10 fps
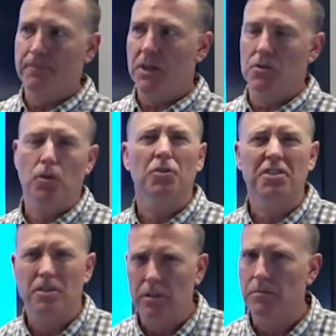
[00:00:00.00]
control
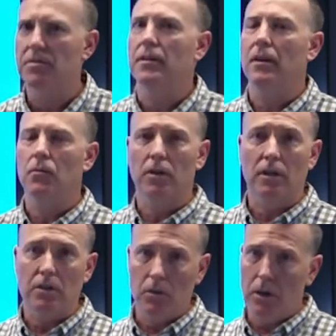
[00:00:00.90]
systems, and we're
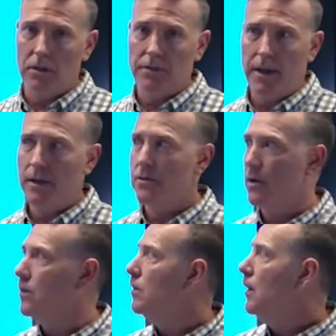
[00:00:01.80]
going to do all of that.
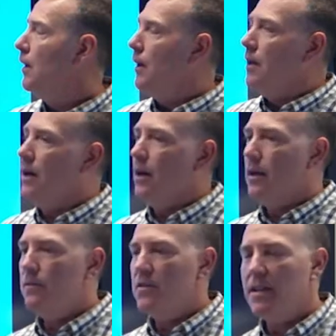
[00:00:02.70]
So
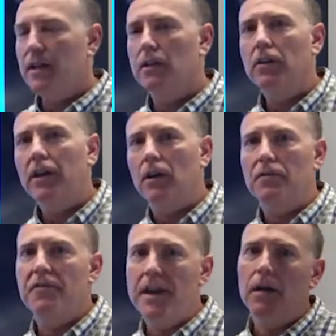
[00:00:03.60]
if you take a look at our
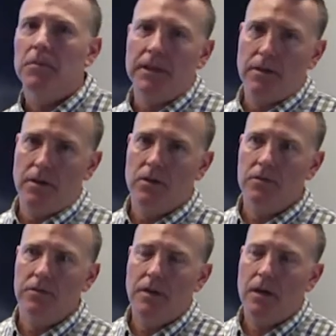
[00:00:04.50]
family
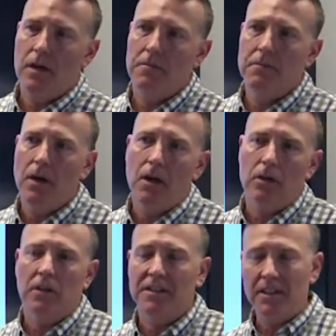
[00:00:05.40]
though,
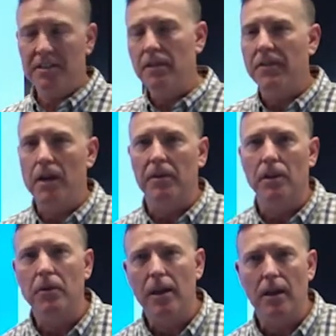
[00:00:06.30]
our existing family,
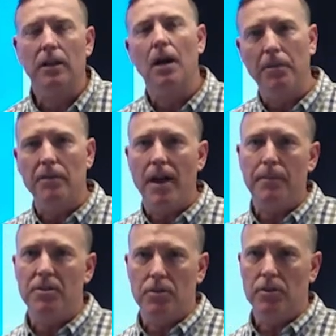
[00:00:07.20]
we had a couple of
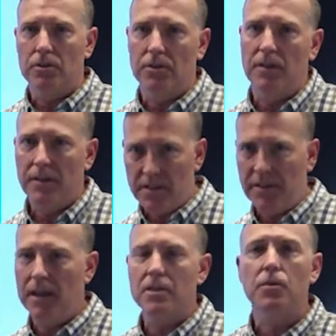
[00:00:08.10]
apertures. In this
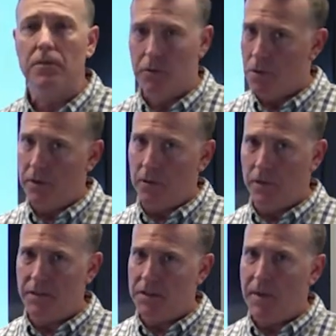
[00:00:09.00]
case, we've grown it,
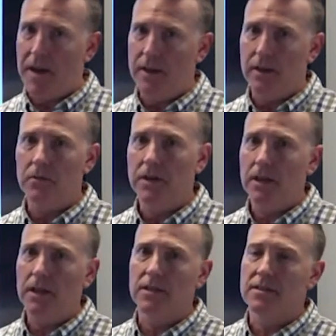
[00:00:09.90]
we've expanded it. We
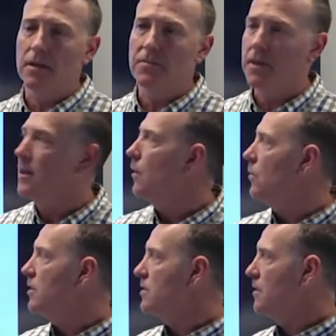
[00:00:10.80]
needed something that
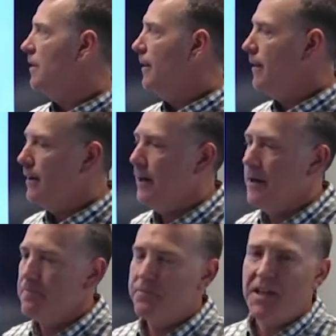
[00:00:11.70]
was
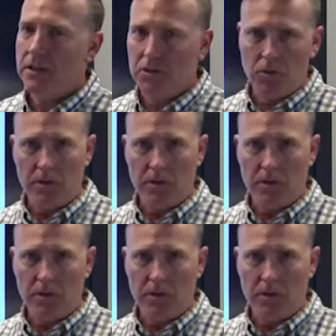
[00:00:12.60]
tech zone